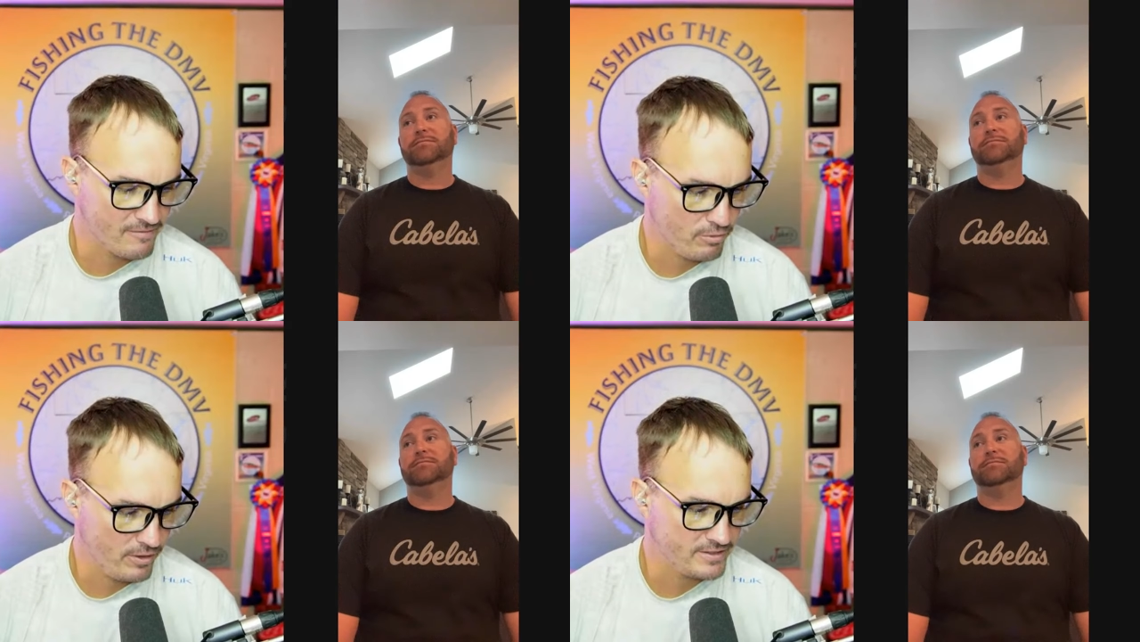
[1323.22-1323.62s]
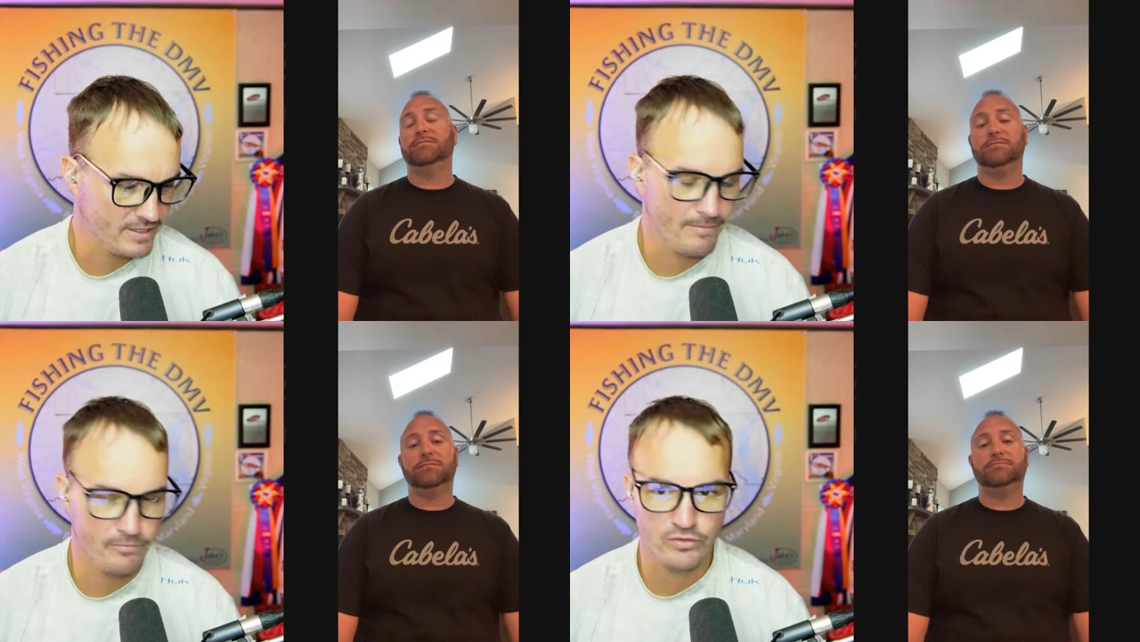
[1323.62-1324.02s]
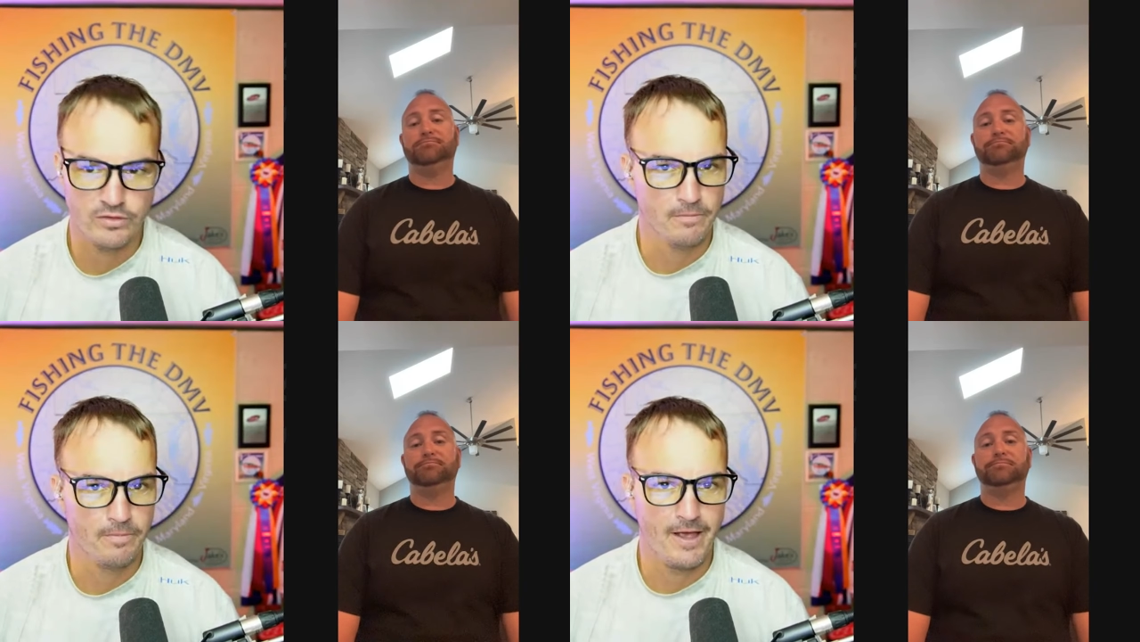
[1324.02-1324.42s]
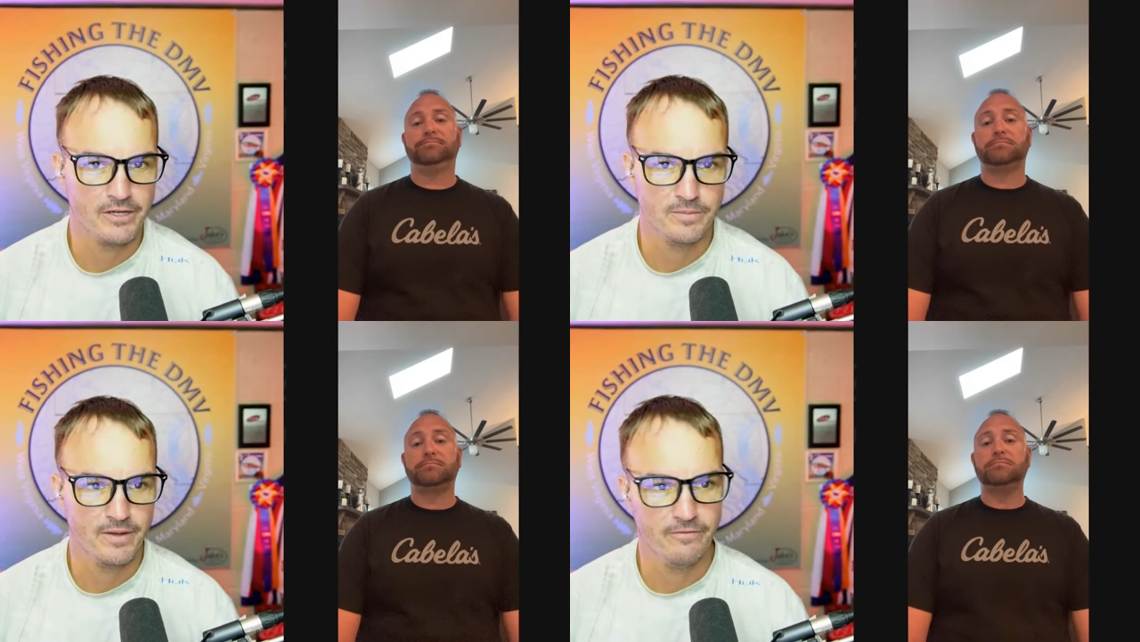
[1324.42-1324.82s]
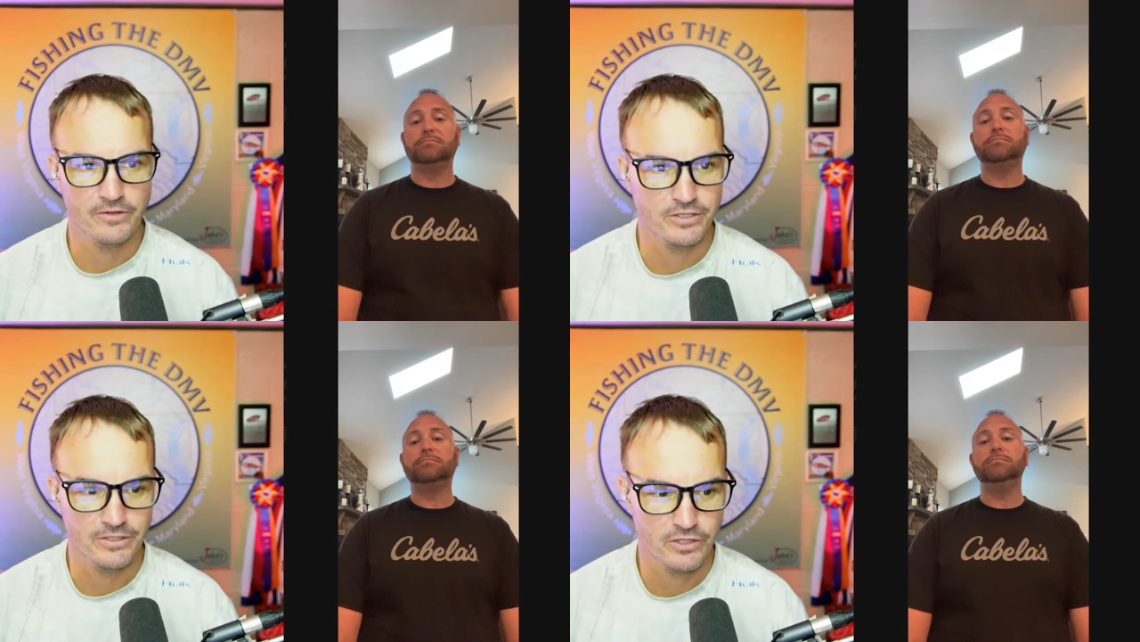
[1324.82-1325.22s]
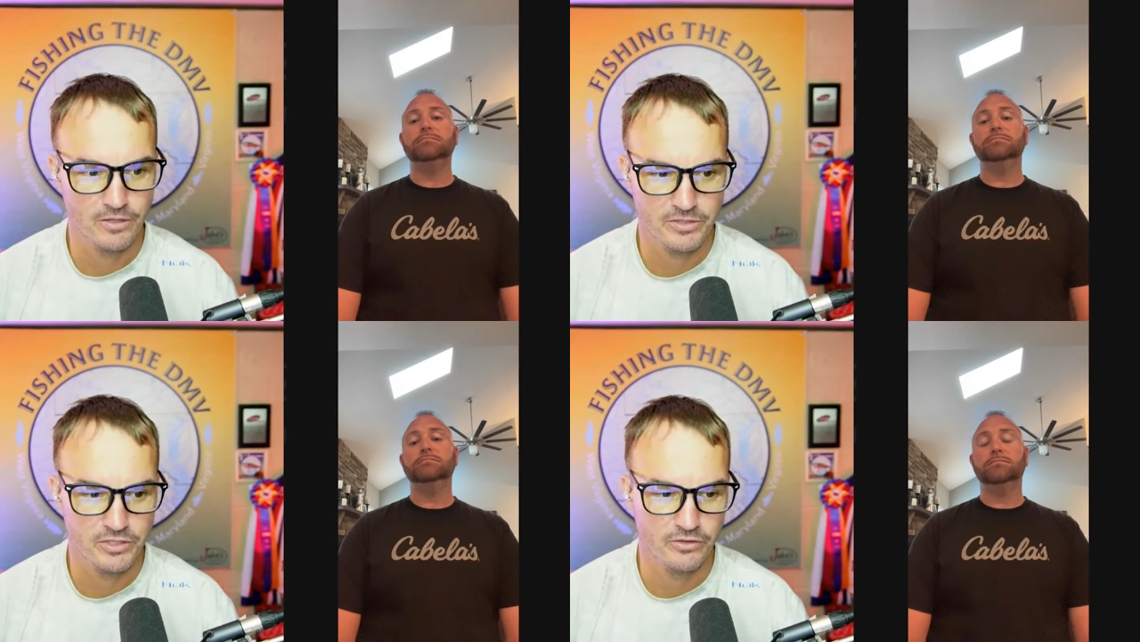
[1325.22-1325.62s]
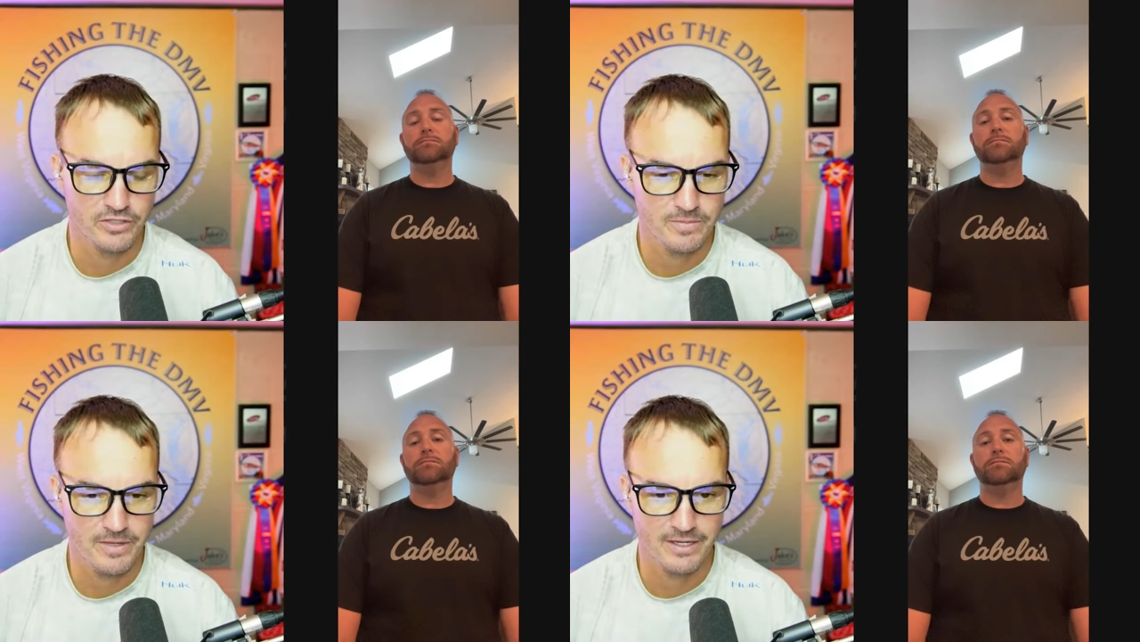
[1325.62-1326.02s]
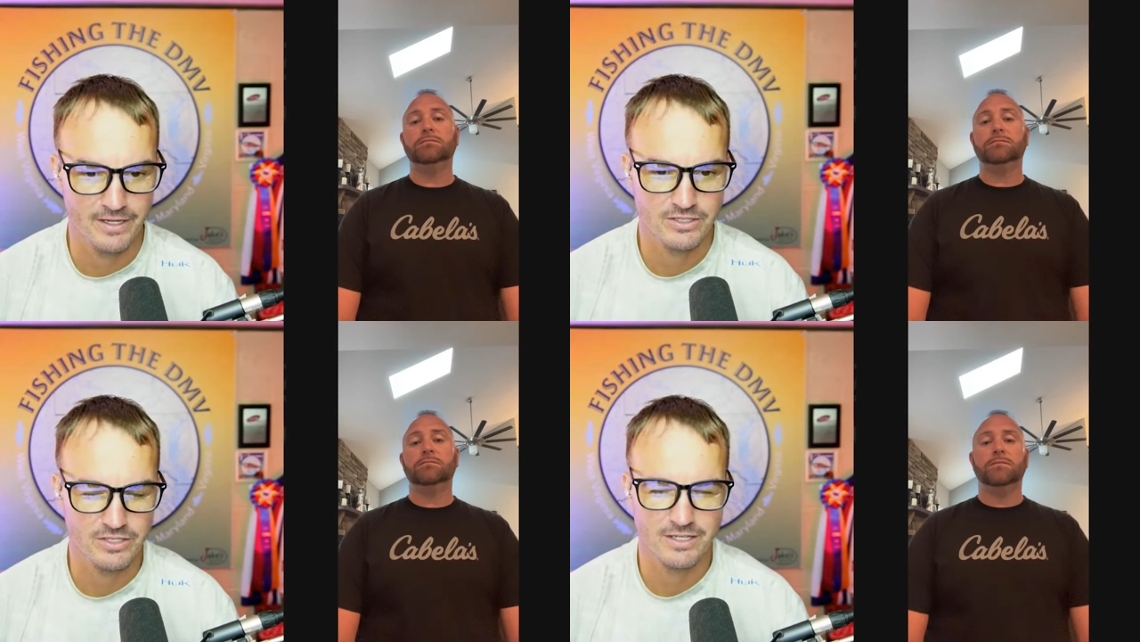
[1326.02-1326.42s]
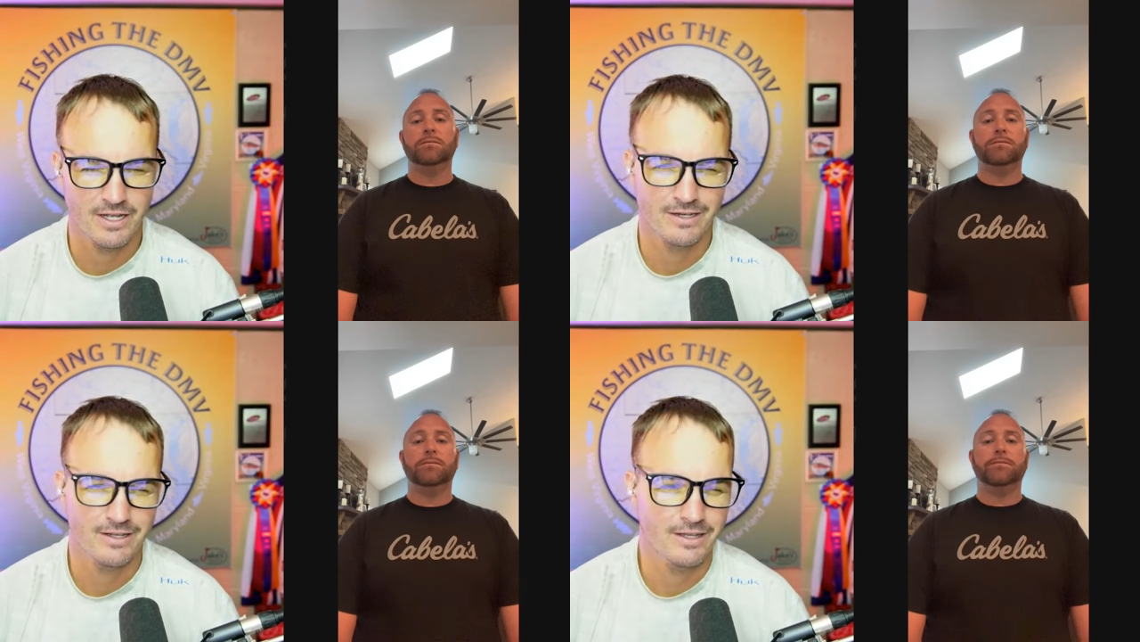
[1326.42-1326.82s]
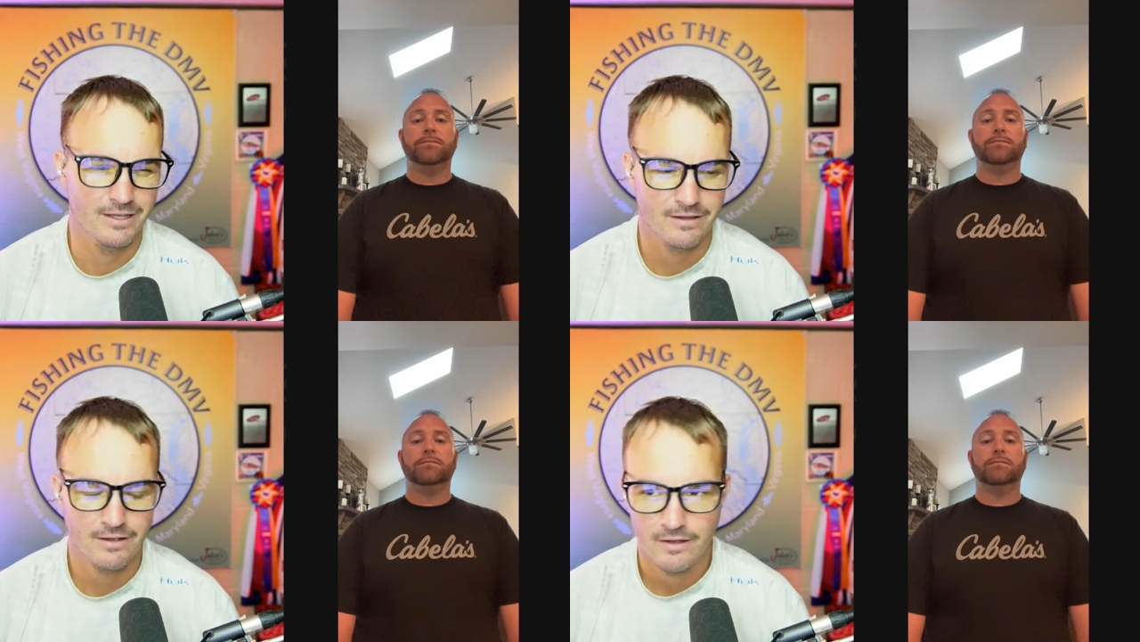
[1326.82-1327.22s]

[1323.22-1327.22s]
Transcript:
Speaker 1: place that I'm super passionate about fishing a tournament, generally speaking. It's just not eh.